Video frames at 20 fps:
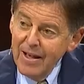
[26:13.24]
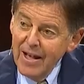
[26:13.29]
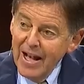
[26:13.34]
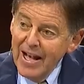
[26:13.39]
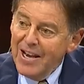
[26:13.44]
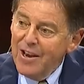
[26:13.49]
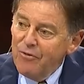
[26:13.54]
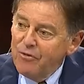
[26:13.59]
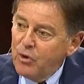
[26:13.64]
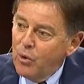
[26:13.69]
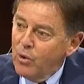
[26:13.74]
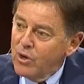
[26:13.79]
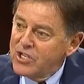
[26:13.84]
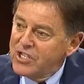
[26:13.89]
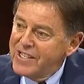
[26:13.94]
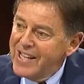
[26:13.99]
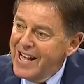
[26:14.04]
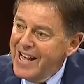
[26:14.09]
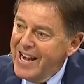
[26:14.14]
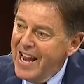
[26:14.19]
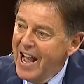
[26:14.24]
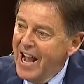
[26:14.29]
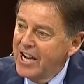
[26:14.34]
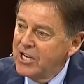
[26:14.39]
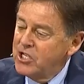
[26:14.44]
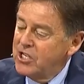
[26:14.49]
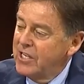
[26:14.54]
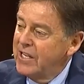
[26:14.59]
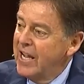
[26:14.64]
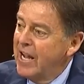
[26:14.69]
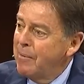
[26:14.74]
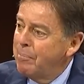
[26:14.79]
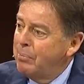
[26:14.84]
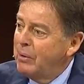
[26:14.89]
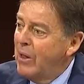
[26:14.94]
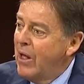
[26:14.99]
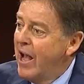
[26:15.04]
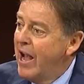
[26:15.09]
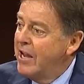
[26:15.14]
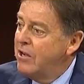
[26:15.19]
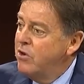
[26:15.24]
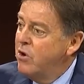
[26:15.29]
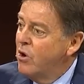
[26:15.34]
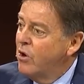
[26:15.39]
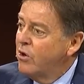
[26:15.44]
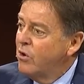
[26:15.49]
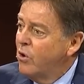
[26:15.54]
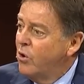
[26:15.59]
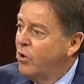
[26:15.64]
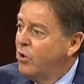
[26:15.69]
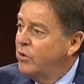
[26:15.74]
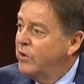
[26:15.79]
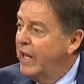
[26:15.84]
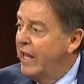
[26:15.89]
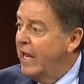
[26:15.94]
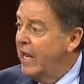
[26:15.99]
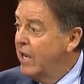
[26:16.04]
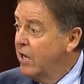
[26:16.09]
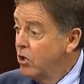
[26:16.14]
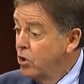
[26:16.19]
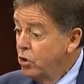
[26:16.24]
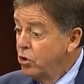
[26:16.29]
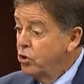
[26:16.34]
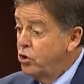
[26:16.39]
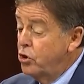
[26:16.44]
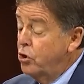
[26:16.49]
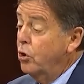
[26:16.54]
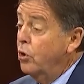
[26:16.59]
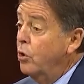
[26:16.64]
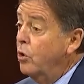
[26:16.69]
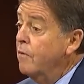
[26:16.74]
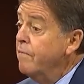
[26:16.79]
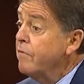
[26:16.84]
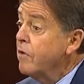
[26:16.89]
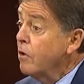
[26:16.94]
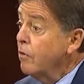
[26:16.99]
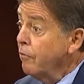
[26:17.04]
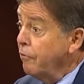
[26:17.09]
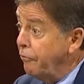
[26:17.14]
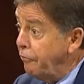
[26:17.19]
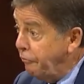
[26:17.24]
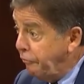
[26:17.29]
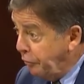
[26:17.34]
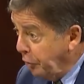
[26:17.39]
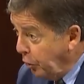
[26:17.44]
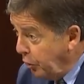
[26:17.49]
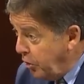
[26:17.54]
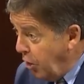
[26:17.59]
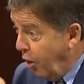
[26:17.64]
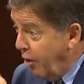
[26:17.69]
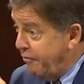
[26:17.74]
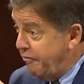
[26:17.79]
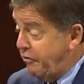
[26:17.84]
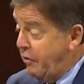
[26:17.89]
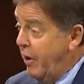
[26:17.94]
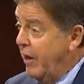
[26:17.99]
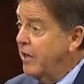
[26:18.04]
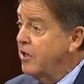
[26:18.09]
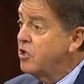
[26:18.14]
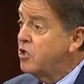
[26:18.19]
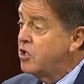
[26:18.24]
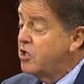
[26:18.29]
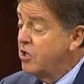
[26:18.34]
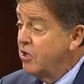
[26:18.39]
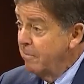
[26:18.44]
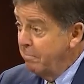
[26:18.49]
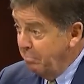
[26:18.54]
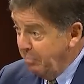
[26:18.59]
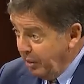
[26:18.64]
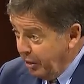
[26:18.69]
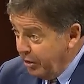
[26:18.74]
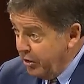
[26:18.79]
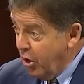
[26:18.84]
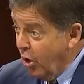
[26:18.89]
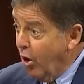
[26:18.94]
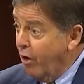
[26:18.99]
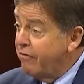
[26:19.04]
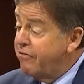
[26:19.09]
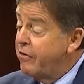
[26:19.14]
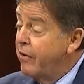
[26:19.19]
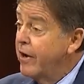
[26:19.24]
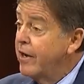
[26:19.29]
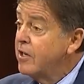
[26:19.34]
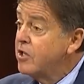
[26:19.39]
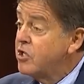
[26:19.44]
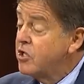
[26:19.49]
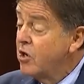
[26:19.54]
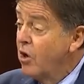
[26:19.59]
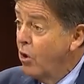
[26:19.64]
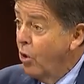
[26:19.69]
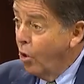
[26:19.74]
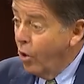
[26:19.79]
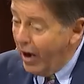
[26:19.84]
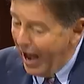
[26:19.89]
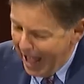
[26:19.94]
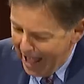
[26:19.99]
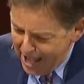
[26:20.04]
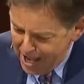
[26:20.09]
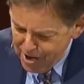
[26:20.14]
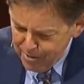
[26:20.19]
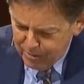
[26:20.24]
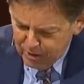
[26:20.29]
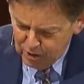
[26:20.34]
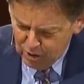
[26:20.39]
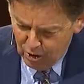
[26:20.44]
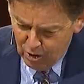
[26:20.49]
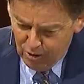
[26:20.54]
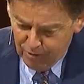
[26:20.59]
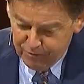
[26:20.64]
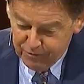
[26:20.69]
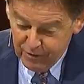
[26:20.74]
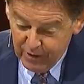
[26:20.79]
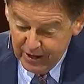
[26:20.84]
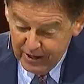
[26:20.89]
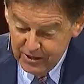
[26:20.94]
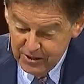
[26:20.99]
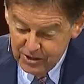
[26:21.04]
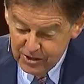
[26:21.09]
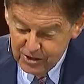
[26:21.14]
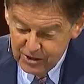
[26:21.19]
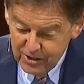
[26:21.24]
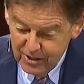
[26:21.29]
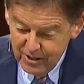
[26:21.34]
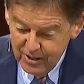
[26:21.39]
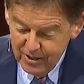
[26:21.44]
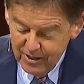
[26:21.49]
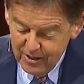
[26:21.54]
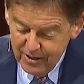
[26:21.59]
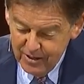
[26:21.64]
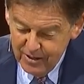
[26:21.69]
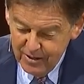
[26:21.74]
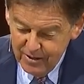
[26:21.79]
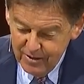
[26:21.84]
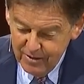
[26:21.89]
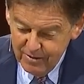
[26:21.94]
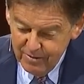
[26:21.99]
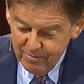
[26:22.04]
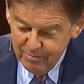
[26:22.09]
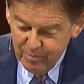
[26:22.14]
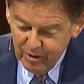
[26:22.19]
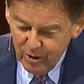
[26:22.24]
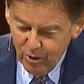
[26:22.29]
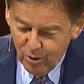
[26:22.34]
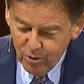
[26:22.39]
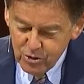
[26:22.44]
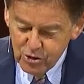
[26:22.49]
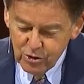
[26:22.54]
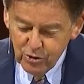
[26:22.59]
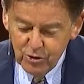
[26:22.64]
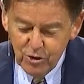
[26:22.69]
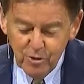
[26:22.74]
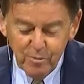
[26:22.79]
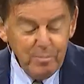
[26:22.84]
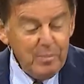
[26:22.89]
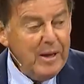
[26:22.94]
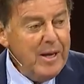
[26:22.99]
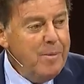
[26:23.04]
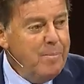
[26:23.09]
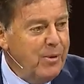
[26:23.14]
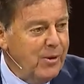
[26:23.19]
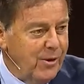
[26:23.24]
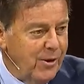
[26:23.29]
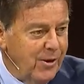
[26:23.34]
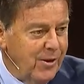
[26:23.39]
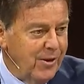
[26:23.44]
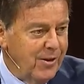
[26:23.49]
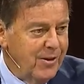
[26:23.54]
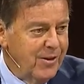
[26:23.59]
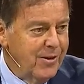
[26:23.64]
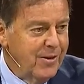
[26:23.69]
And of course, that actually applied not only to food offerings, burnt offerings, or animal offerings, but also to people.